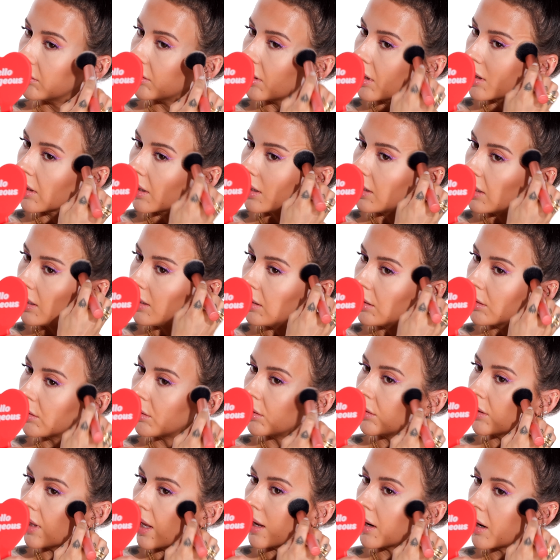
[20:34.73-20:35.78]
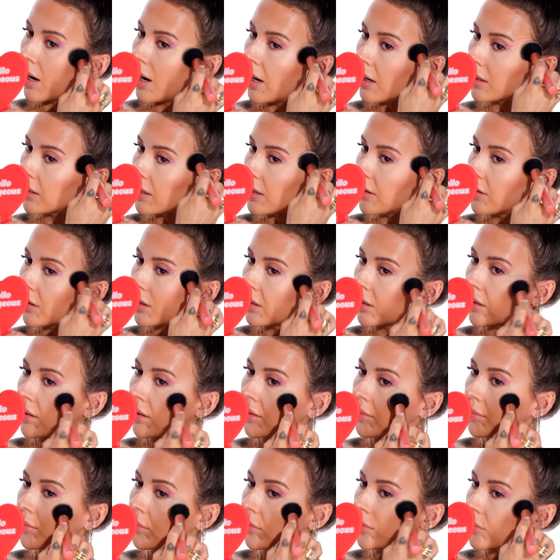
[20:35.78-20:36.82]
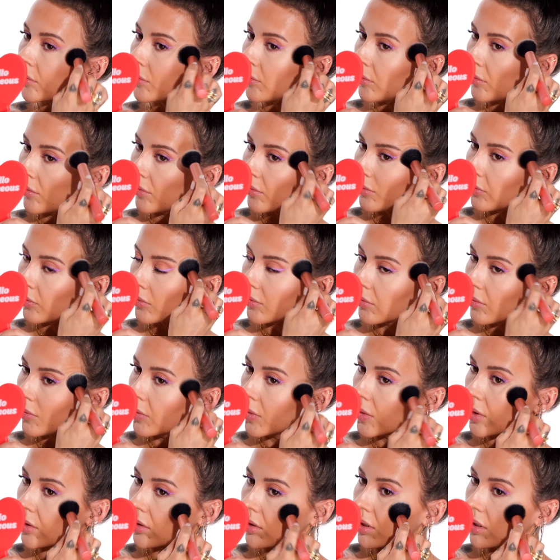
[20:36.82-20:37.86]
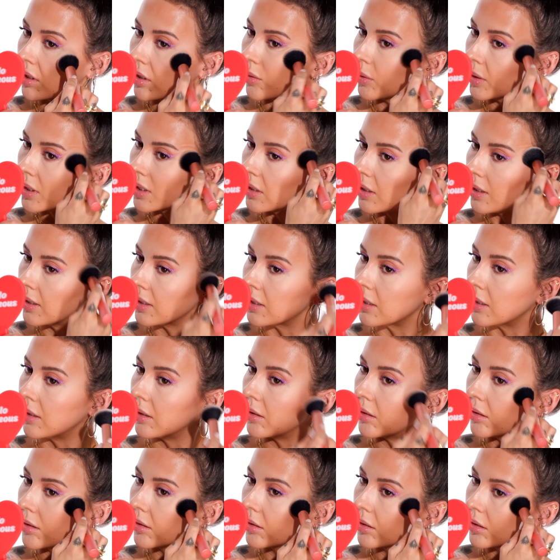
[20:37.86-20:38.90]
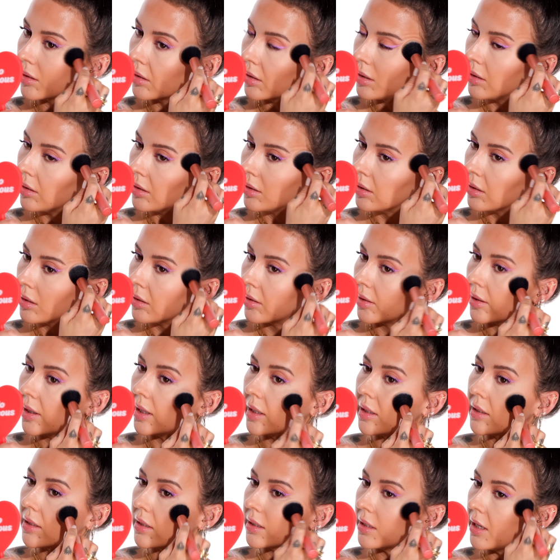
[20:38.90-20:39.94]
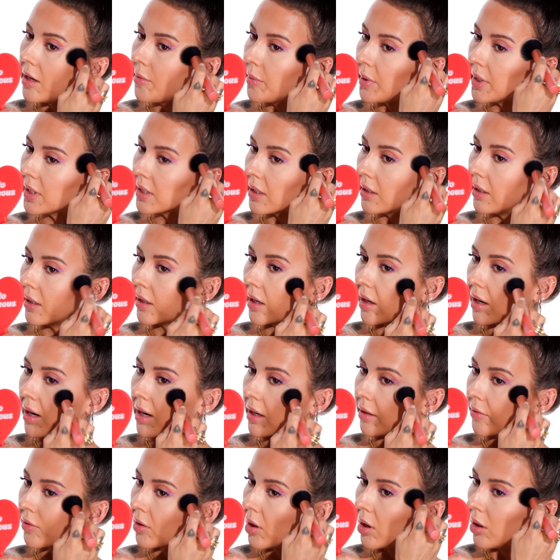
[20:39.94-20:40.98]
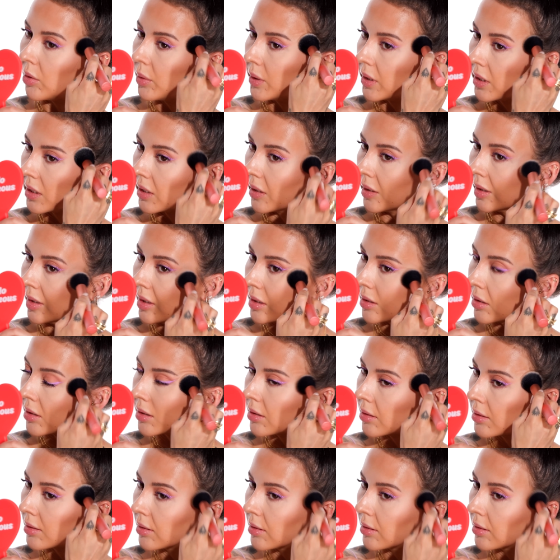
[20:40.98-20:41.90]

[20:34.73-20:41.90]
And then into that highlighter, just so it's nice and seamless and they can kind of coexist.